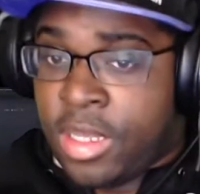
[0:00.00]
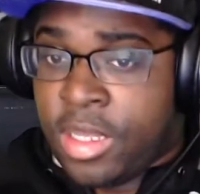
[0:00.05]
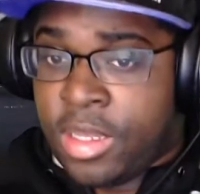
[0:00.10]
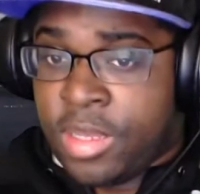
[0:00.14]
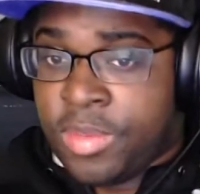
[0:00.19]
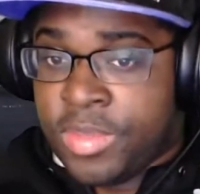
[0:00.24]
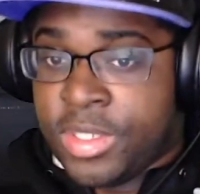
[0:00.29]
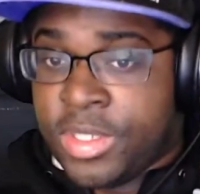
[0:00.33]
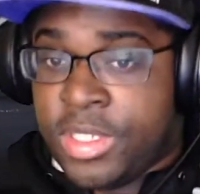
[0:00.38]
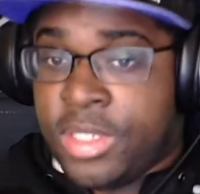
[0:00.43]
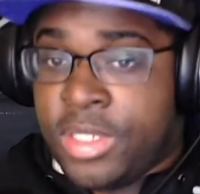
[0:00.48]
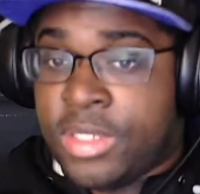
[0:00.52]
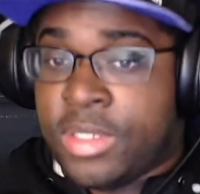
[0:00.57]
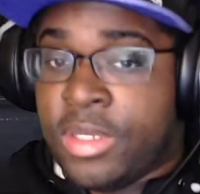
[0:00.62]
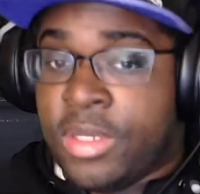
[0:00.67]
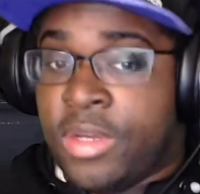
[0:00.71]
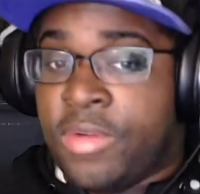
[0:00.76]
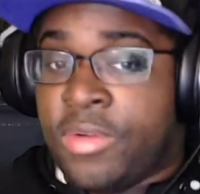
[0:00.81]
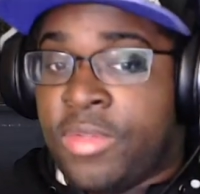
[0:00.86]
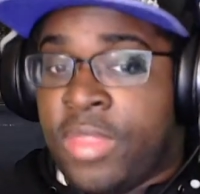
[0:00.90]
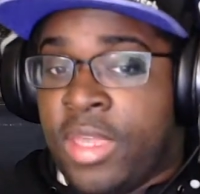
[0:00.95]
Please
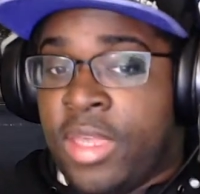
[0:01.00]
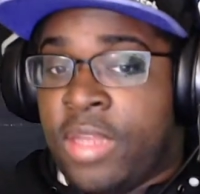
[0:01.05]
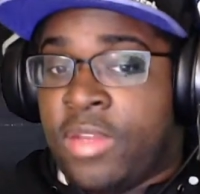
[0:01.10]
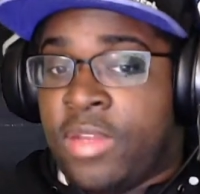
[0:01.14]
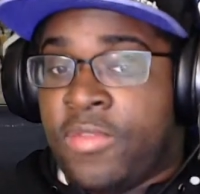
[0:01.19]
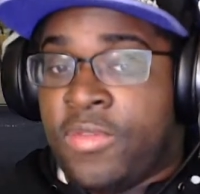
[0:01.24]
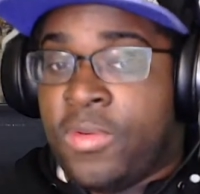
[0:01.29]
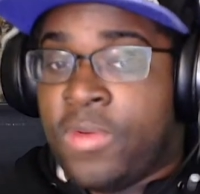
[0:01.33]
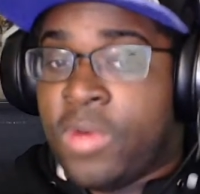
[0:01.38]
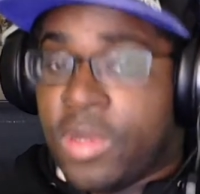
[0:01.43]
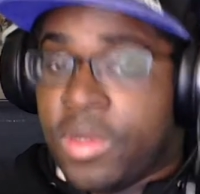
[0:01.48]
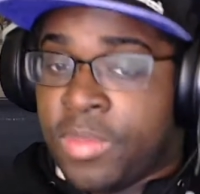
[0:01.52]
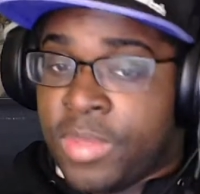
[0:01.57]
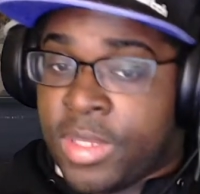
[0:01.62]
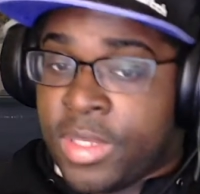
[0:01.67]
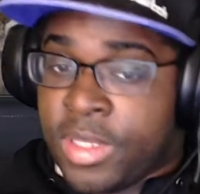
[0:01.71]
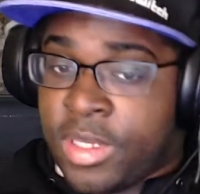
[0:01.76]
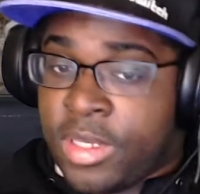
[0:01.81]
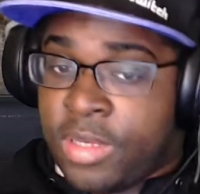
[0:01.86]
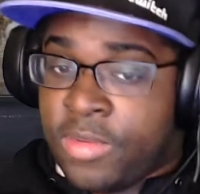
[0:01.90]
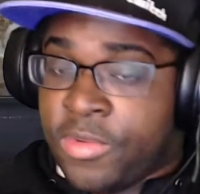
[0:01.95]
note that if you are
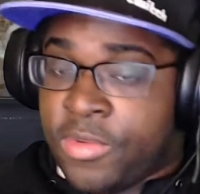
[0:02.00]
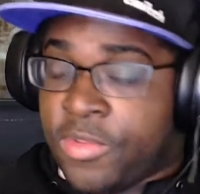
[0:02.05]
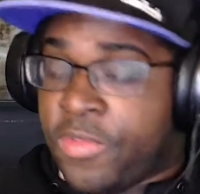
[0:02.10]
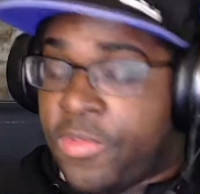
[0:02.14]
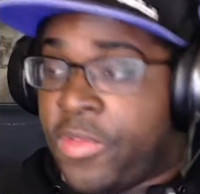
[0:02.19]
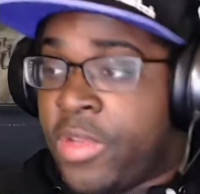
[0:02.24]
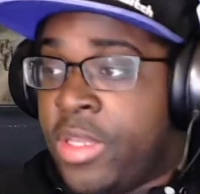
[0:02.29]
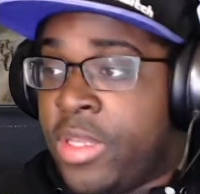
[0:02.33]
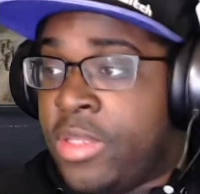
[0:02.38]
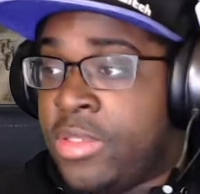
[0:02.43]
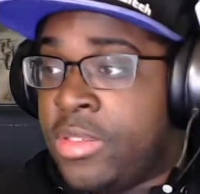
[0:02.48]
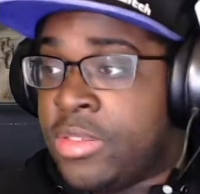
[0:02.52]
playing with friends,